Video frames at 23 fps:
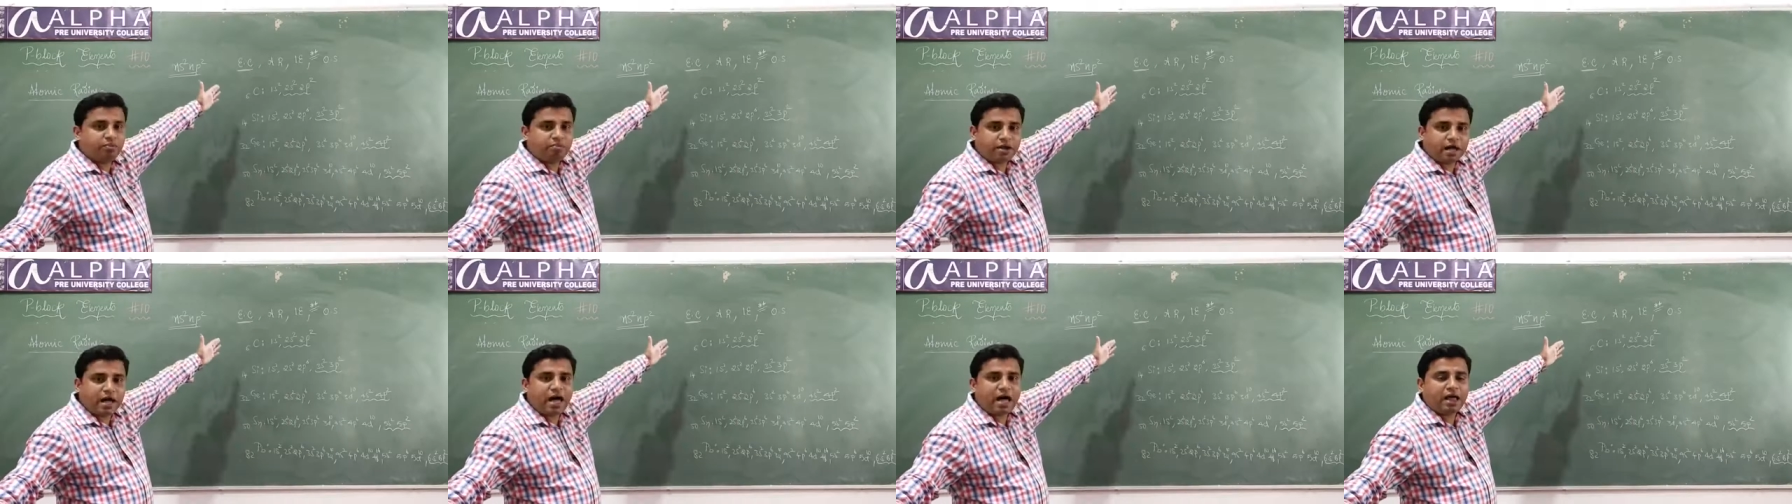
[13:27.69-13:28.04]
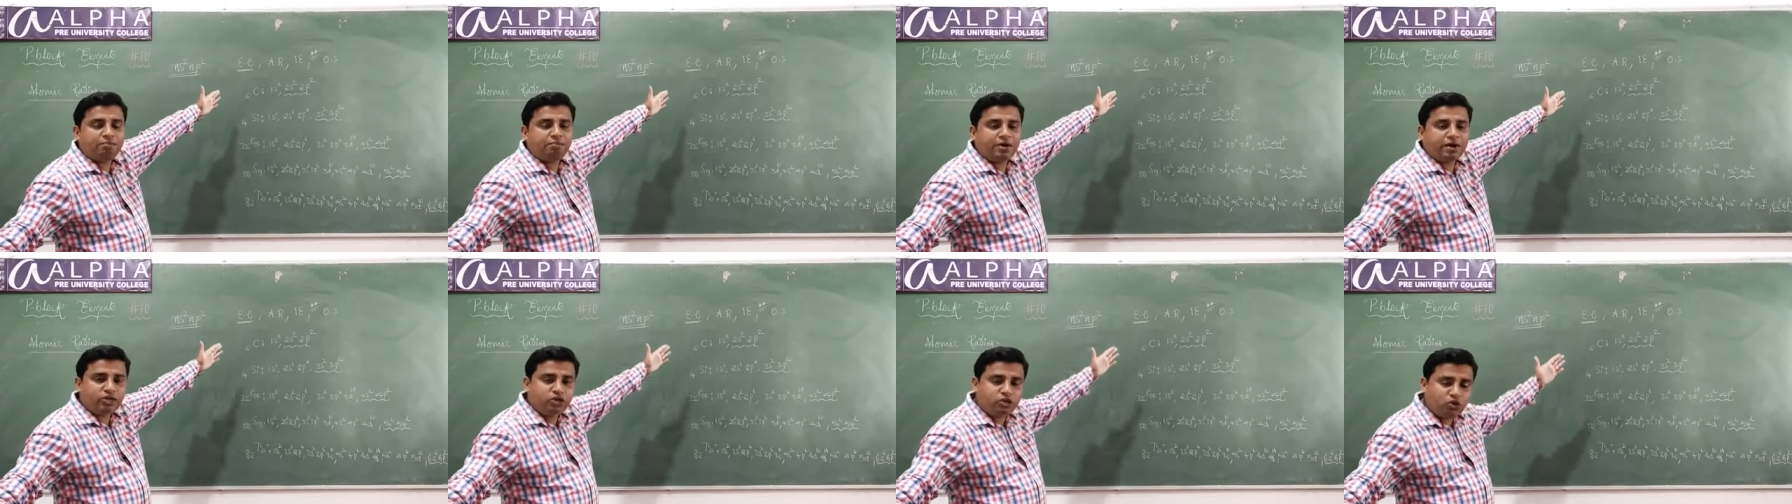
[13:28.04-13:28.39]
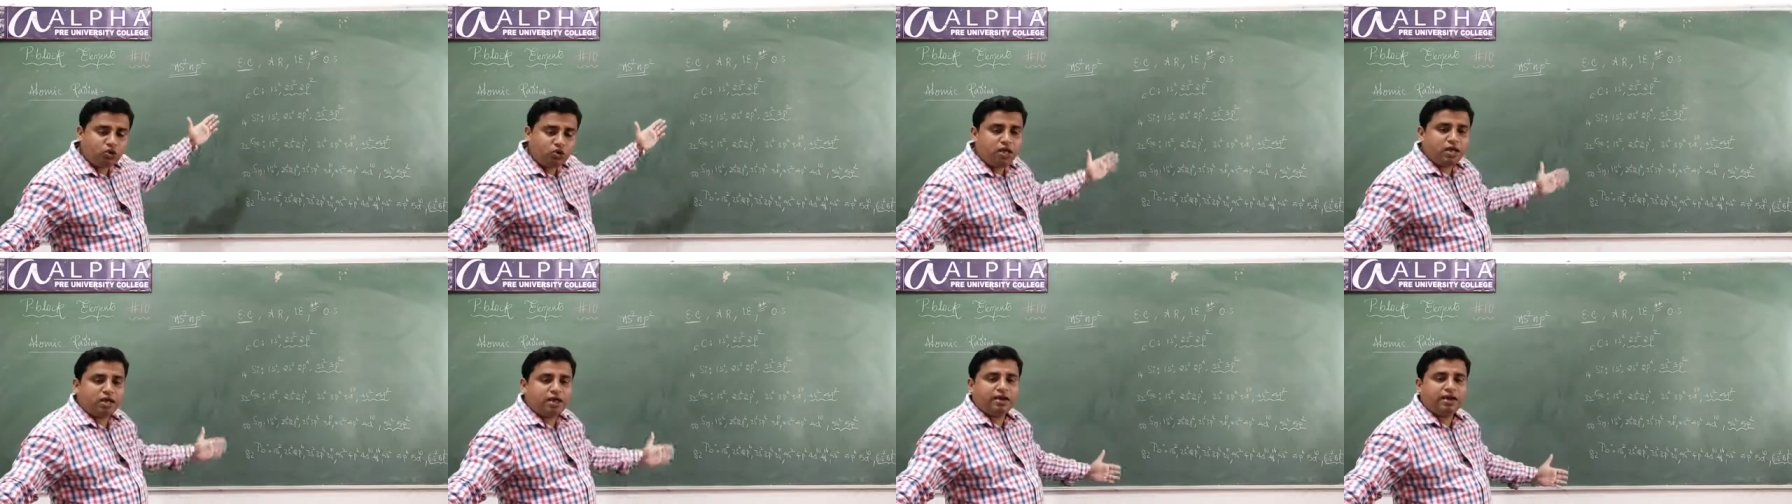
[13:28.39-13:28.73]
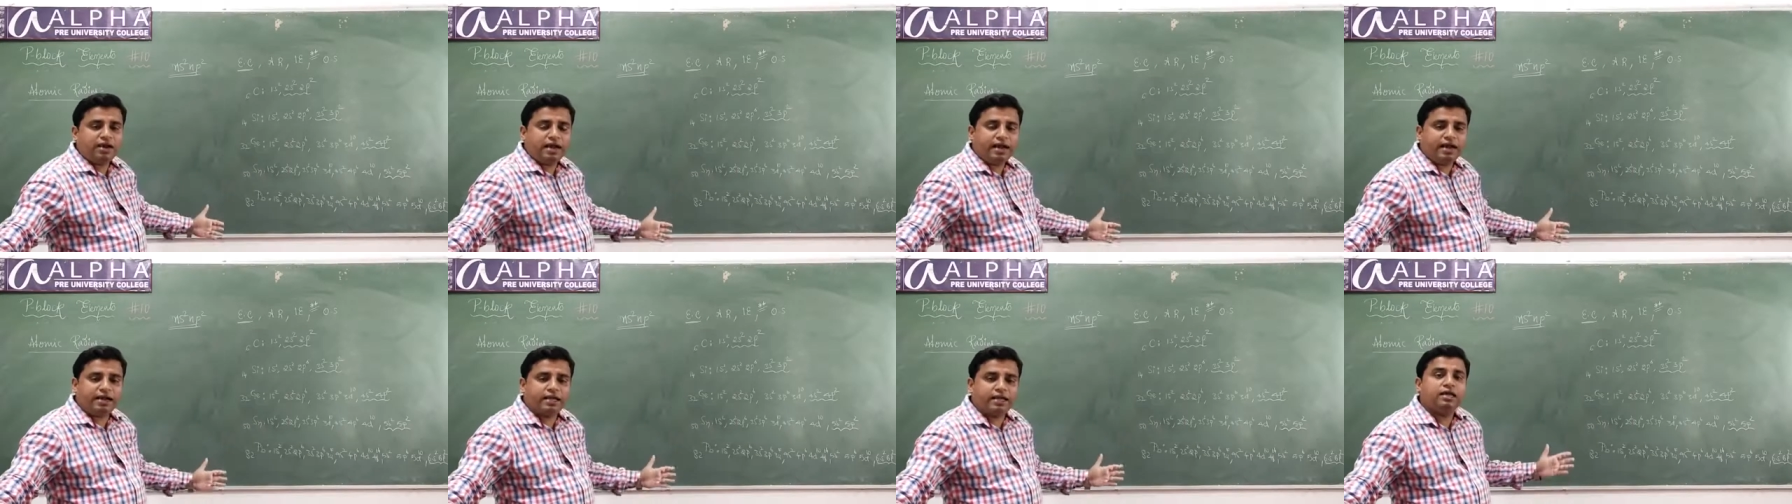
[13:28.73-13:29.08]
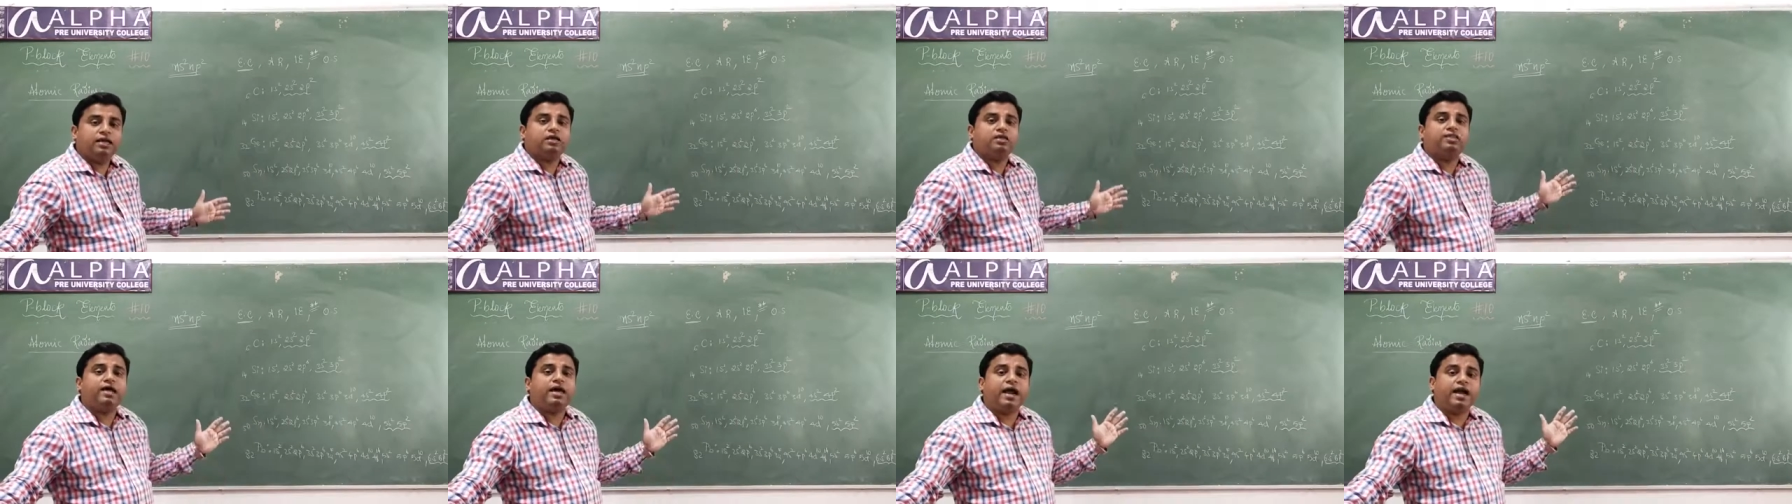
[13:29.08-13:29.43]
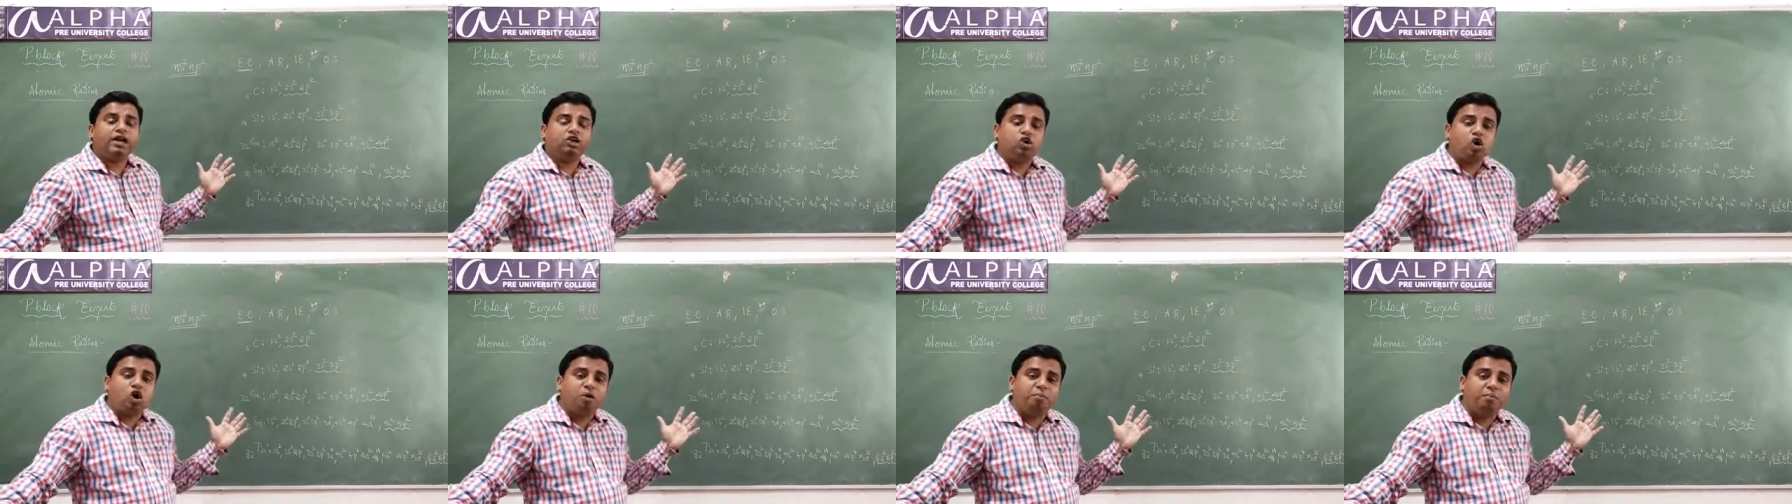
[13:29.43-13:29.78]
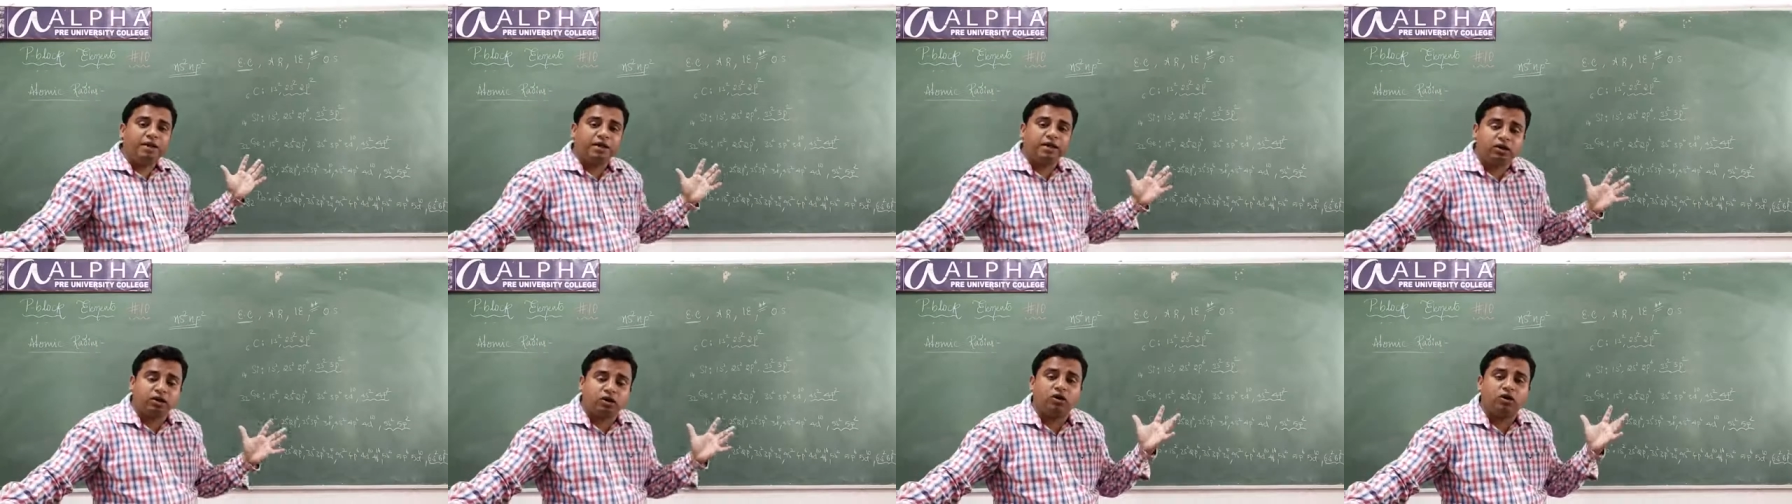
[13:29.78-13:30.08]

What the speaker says: carbon to lead, the atomic